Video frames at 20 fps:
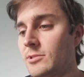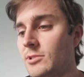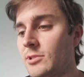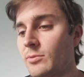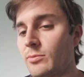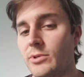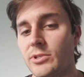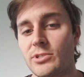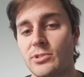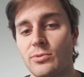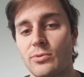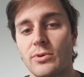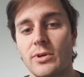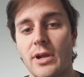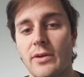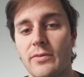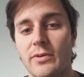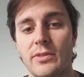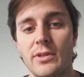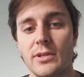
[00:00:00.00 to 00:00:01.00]
restore
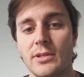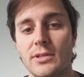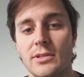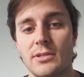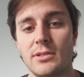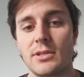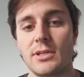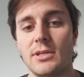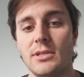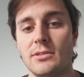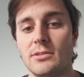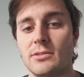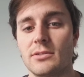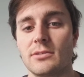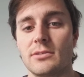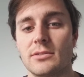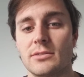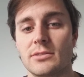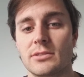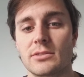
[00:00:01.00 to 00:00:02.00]
everything that it needs.
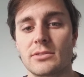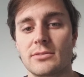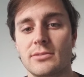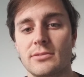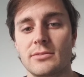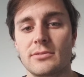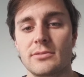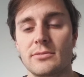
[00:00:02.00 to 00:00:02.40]
It's